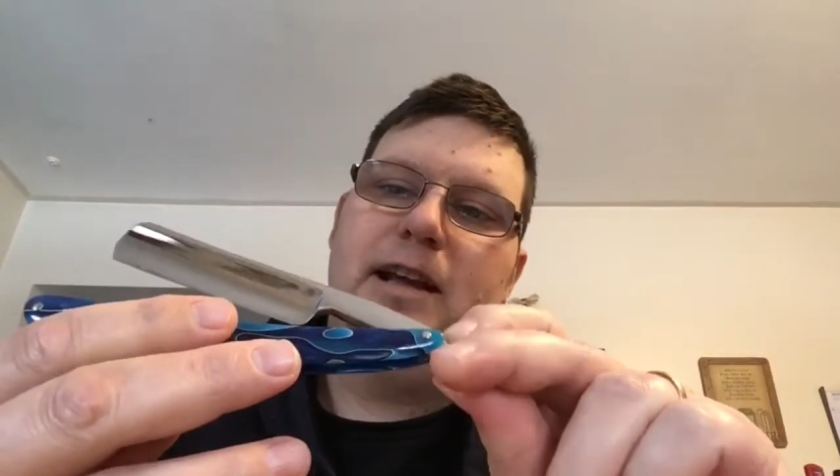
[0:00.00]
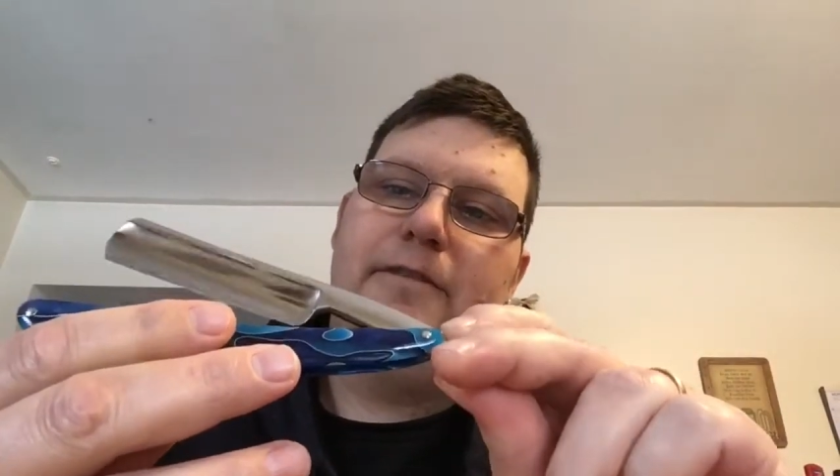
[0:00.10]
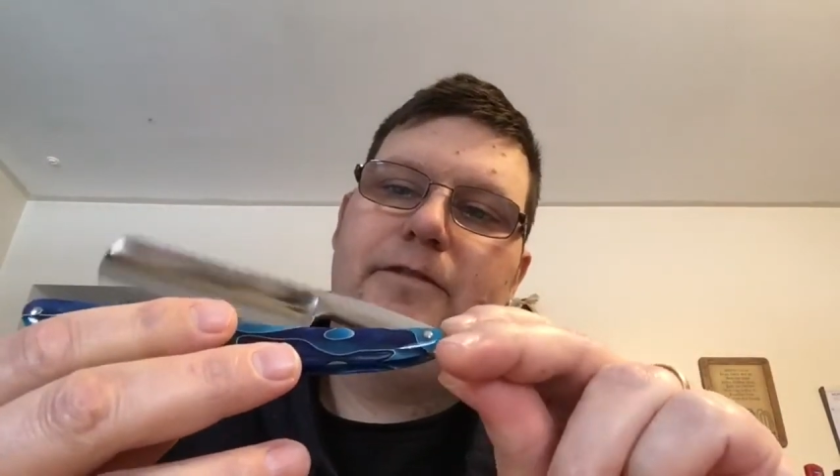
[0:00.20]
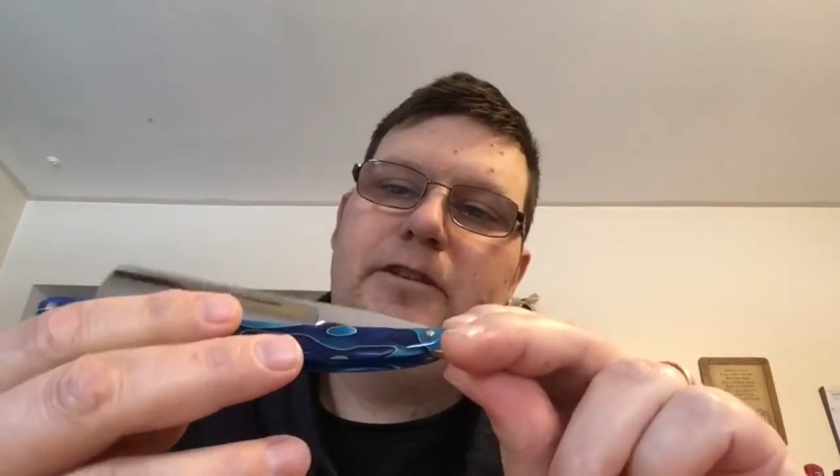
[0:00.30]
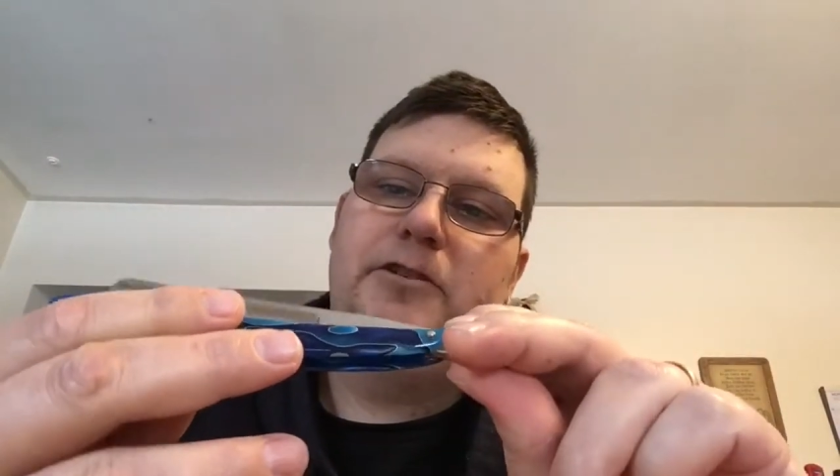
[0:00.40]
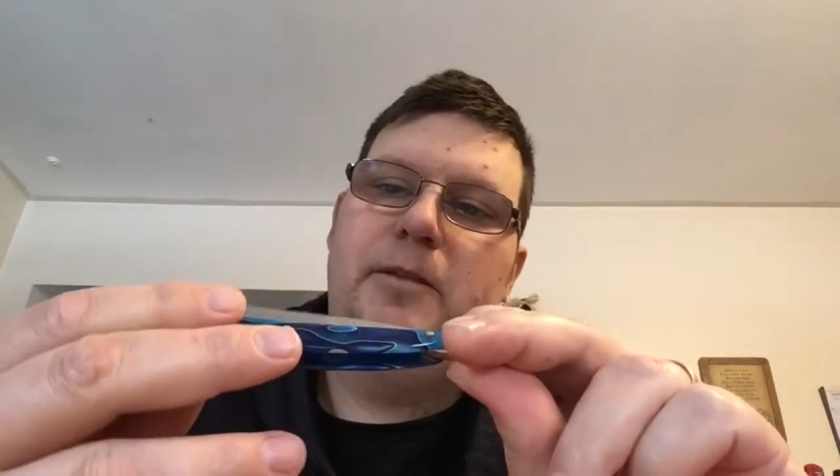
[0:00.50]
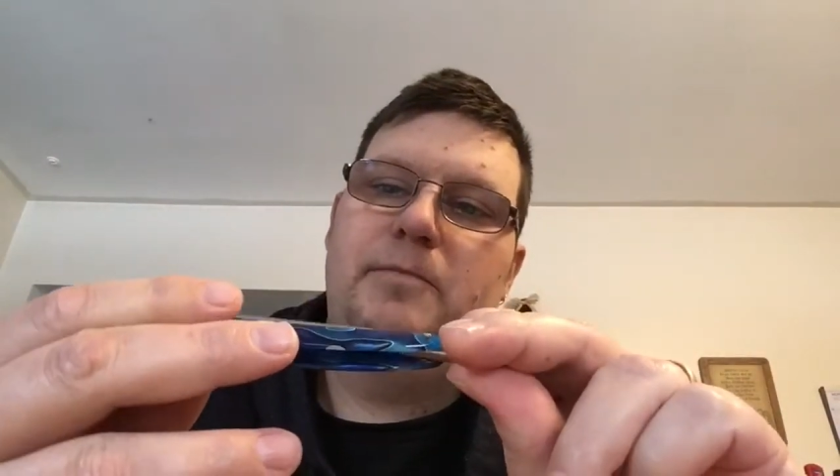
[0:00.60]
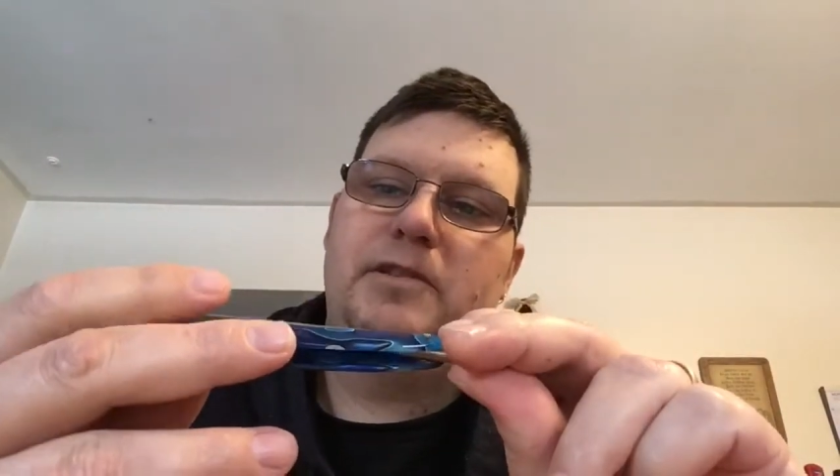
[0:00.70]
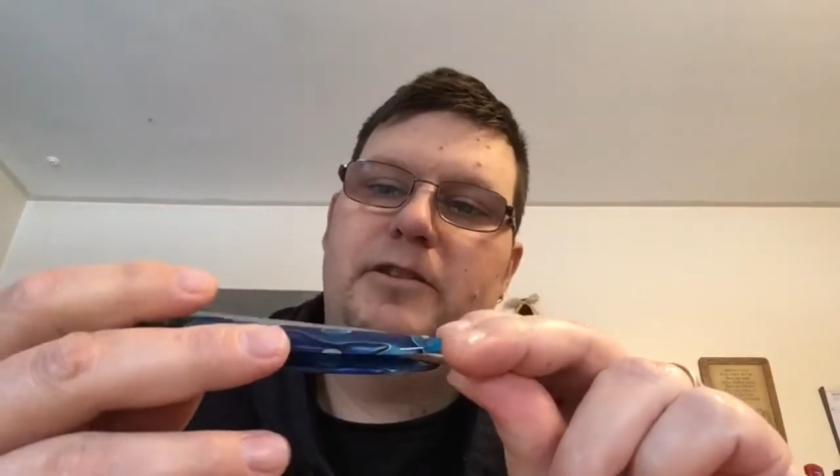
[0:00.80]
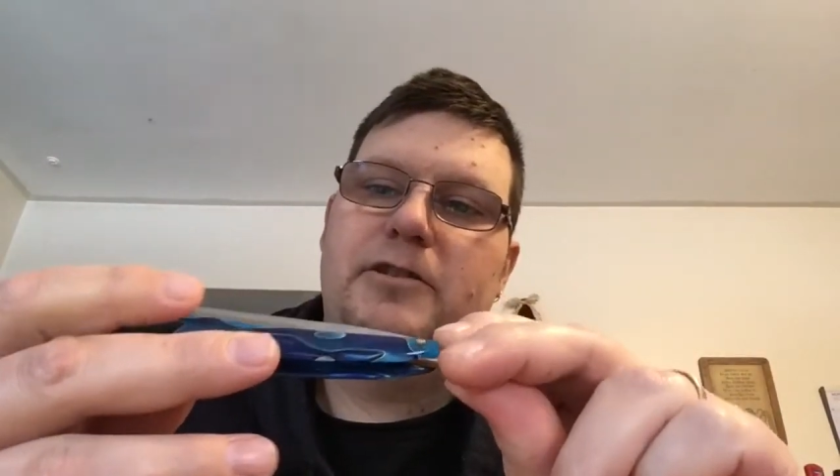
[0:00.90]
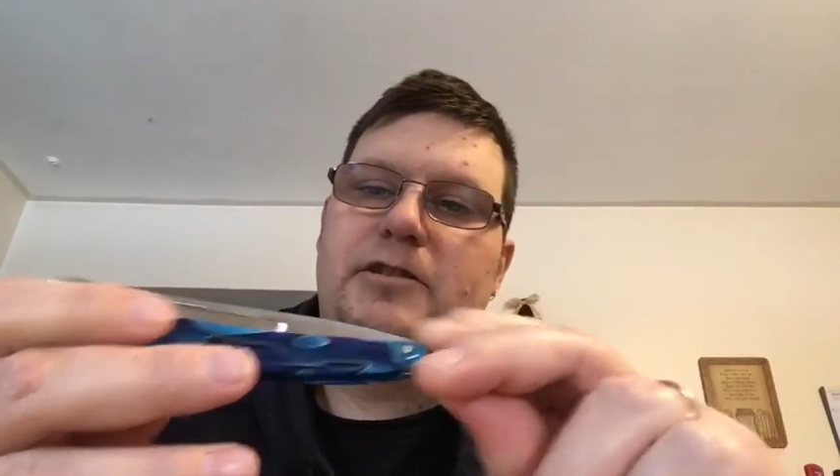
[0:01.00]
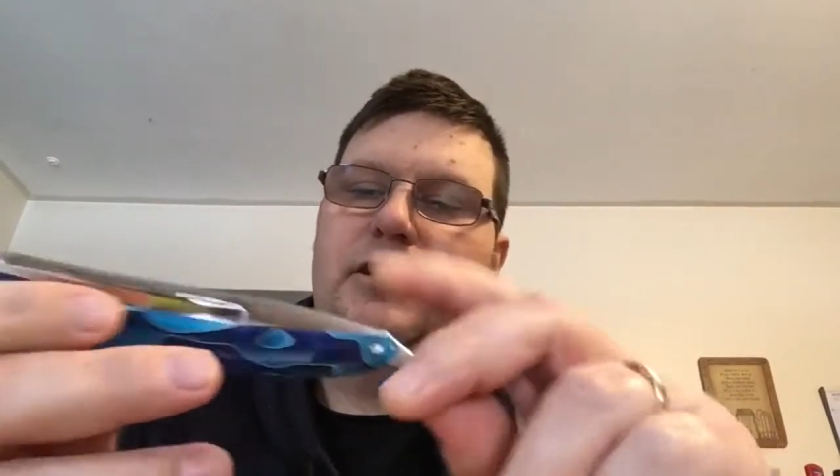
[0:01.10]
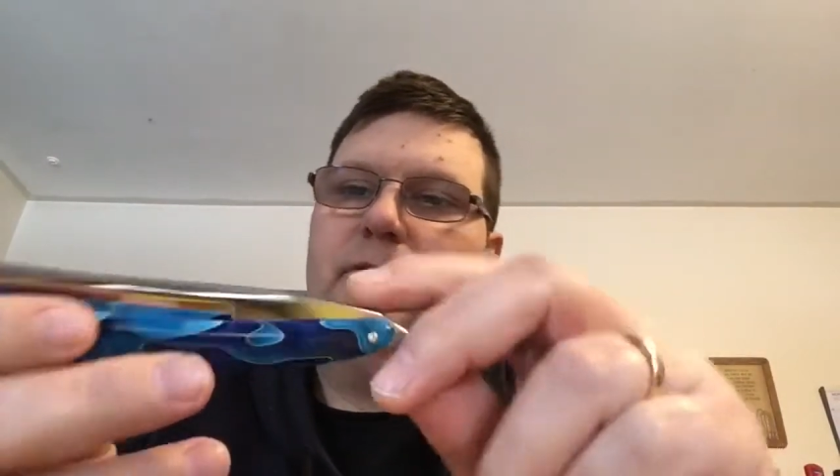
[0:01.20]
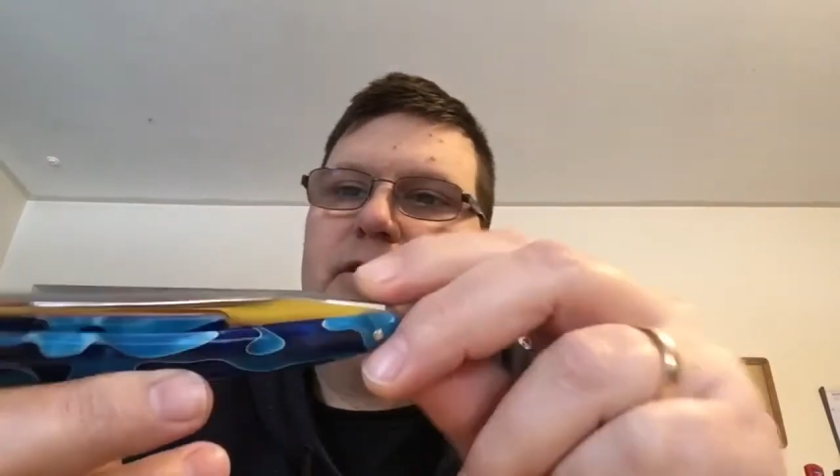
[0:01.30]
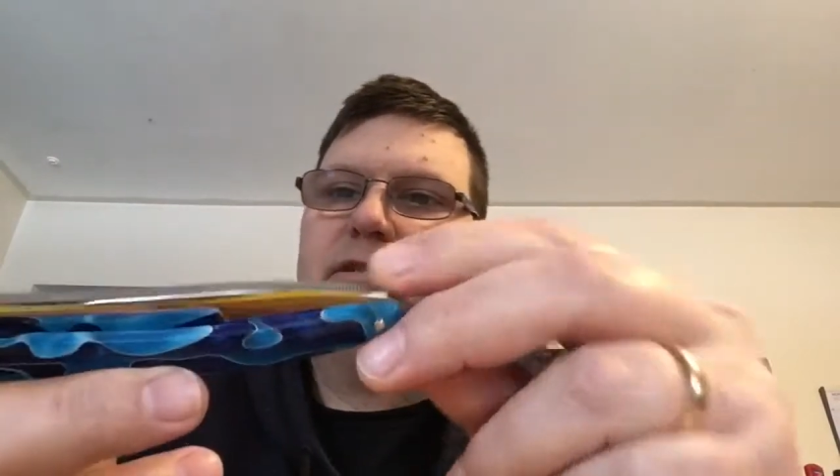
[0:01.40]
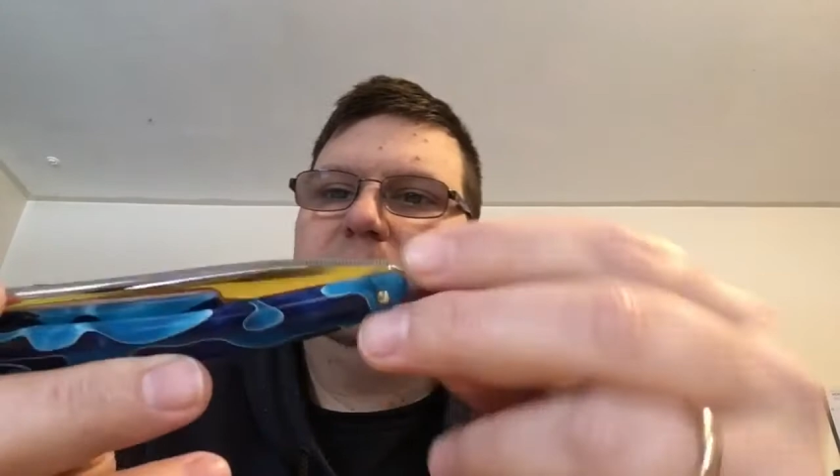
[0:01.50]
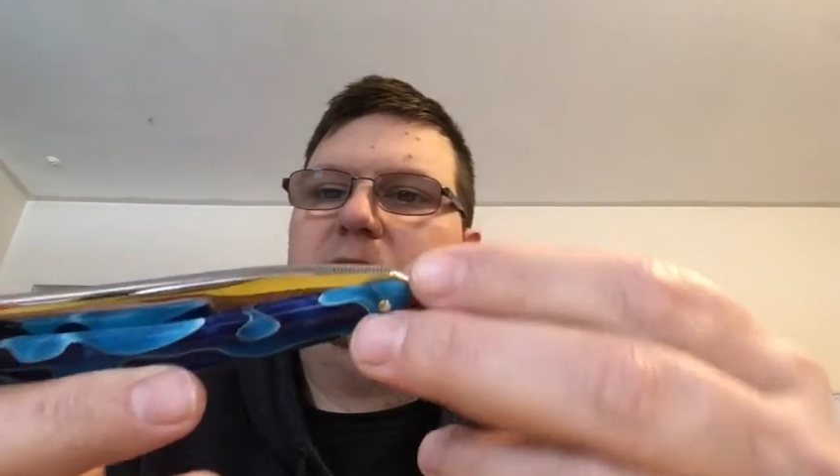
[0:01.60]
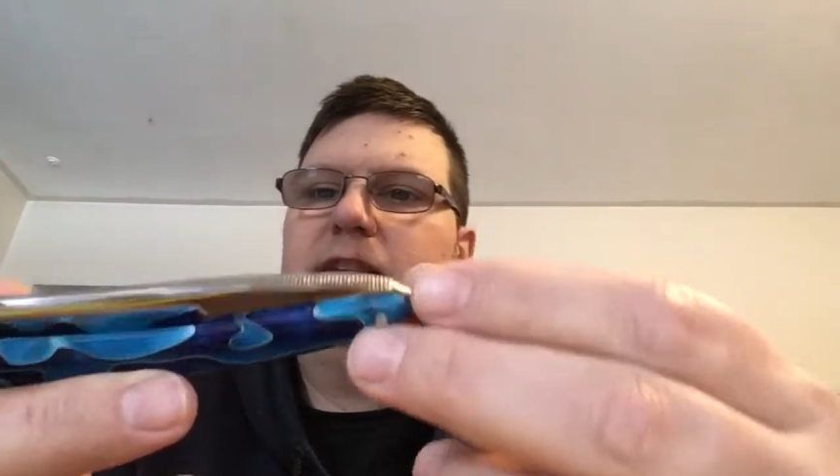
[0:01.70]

have the jimps, I just noticed,